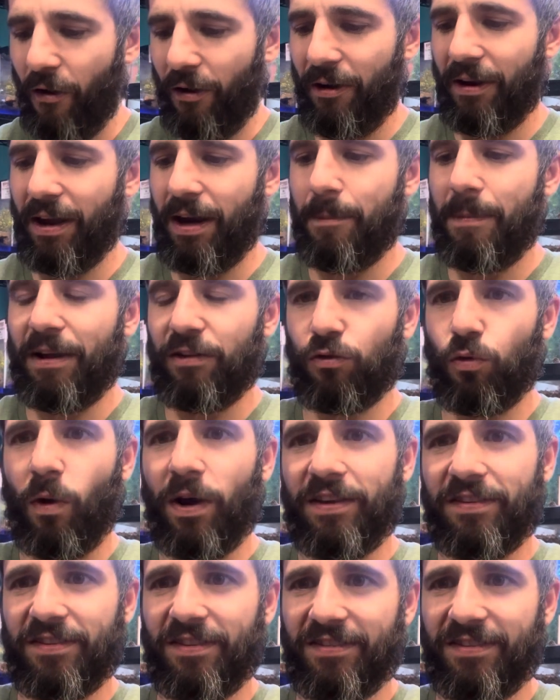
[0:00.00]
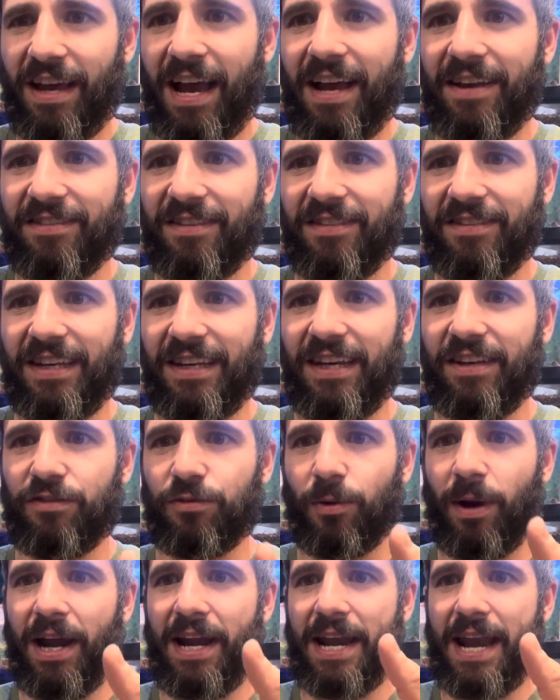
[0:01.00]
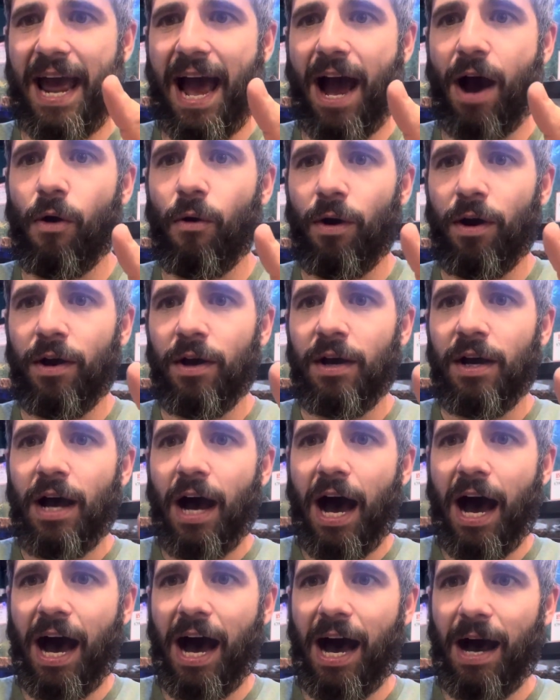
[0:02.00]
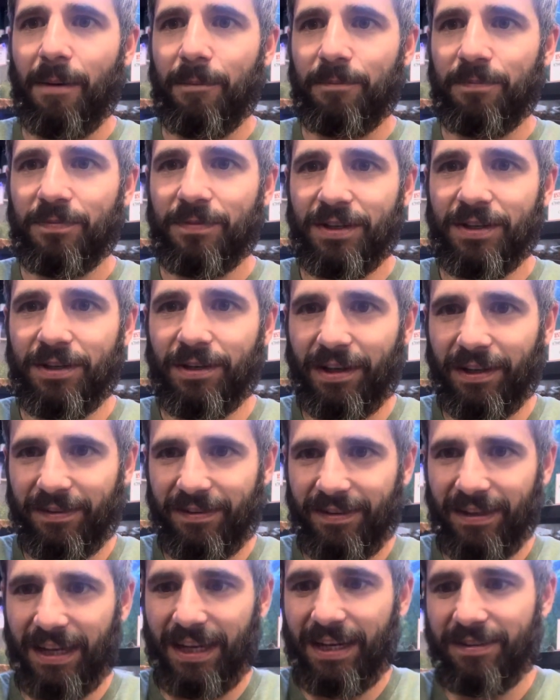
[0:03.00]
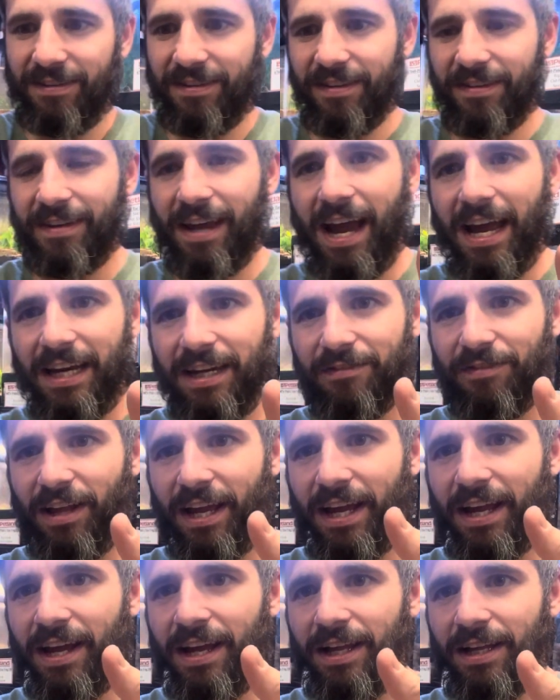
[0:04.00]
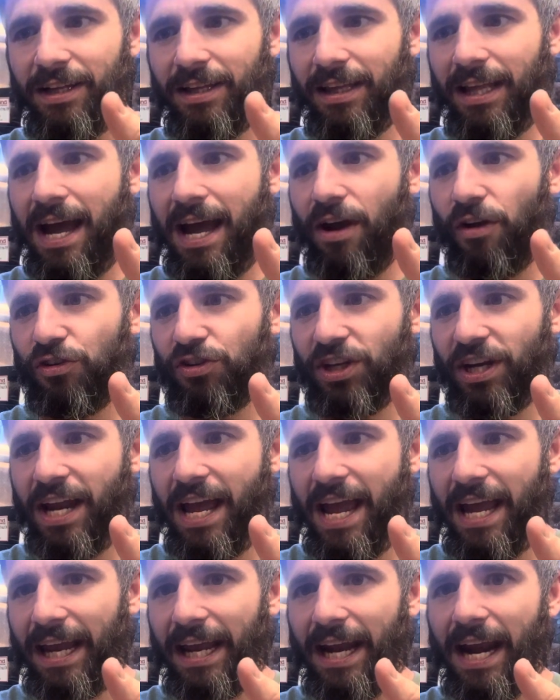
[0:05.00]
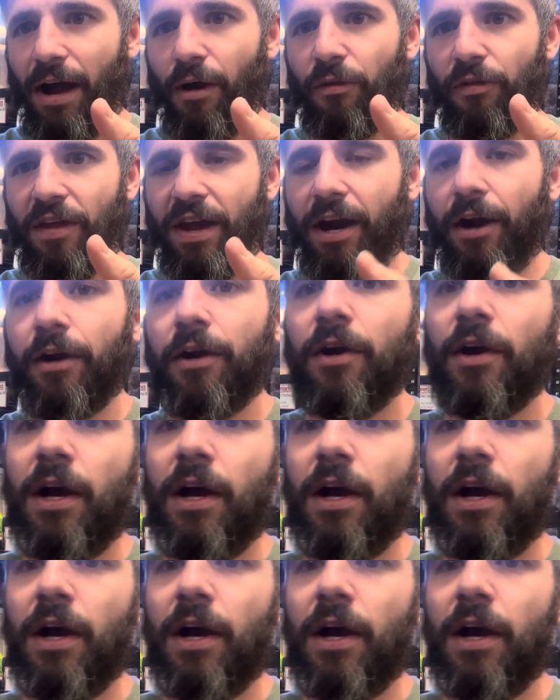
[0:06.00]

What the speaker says: He'll get about twice the size as he is right now. You can see he's just kind of like lounging, hanging out there.